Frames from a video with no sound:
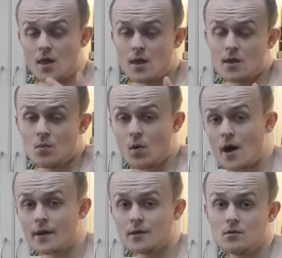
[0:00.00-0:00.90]
in why
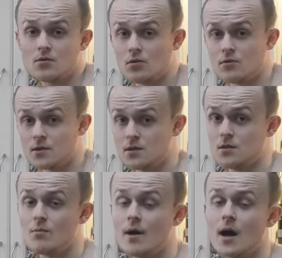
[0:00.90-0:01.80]
Crohn's is
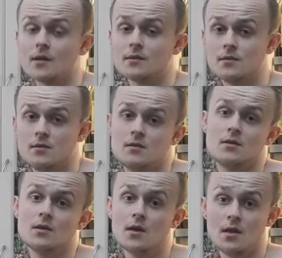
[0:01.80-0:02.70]
so bad
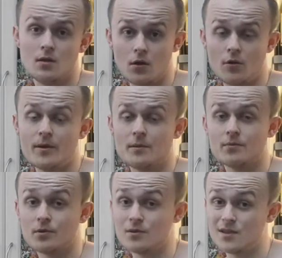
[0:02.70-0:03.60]
in a lot of people,
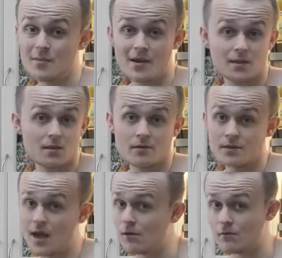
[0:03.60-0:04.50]
because the bacteria is
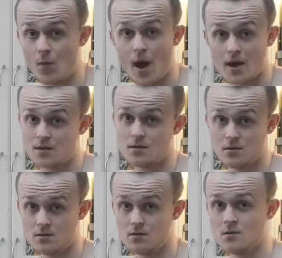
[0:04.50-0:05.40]
out of whack.
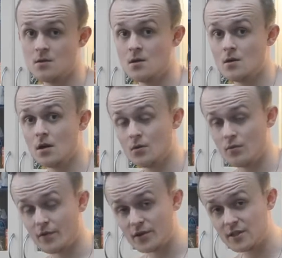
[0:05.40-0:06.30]

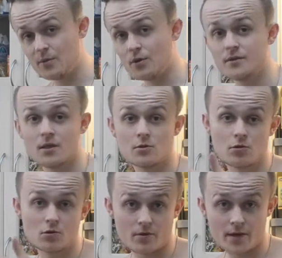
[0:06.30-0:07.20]
With antibiotics,
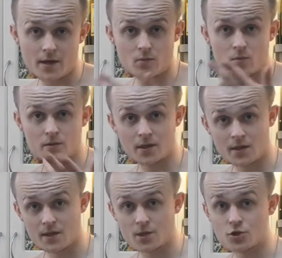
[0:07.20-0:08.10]
chlorinated water,
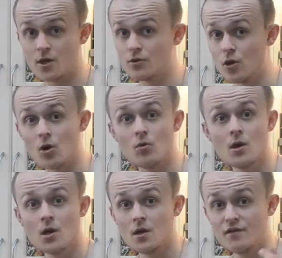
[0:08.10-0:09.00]
etc., and no
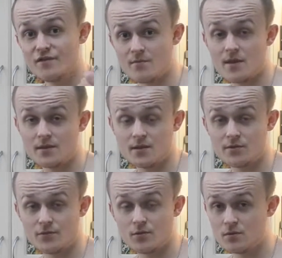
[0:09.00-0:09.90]
fermented
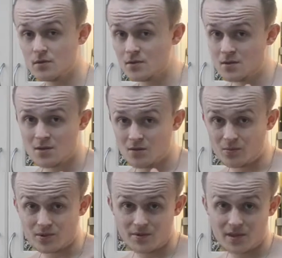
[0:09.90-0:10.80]
foods,
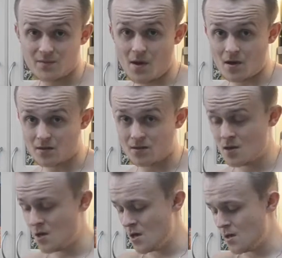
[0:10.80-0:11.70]
what do you expect?
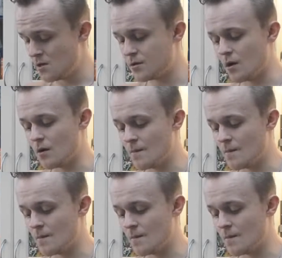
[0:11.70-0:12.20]
So,